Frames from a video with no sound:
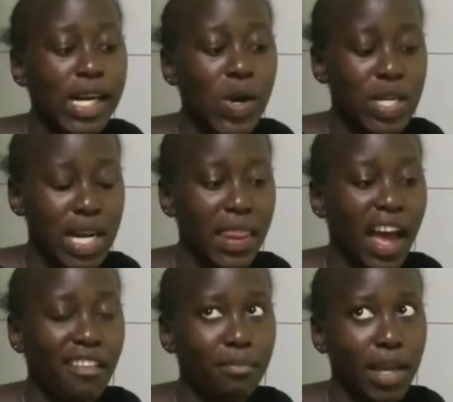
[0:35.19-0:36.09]
or rather
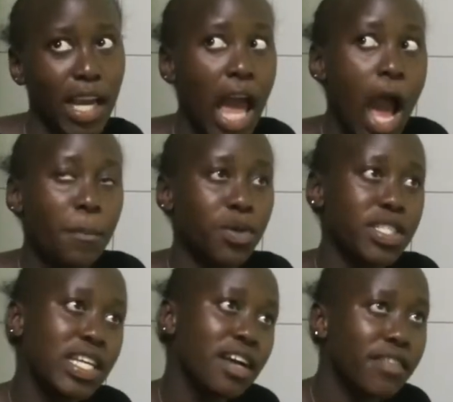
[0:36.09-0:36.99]
I've been
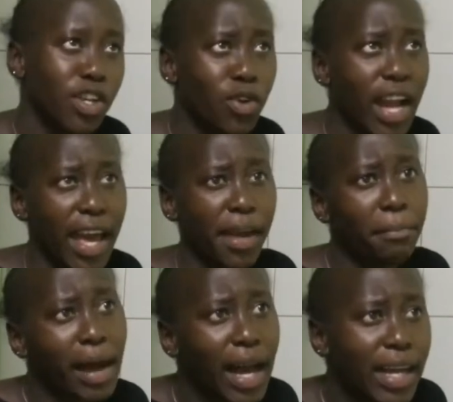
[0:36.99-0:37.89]
posting a video na
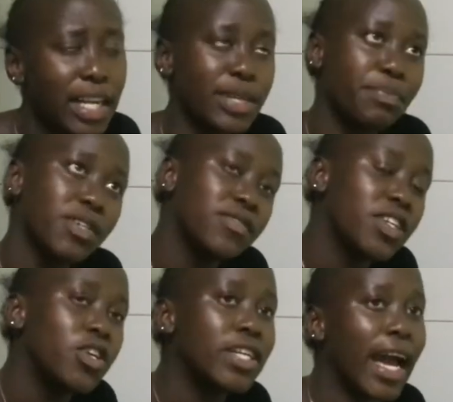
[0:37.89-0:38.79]
hepa na post
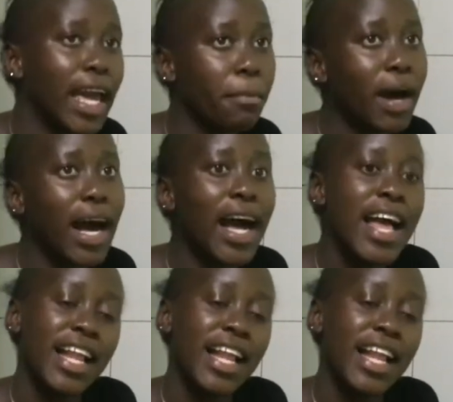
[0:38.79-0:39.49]
video na hepa.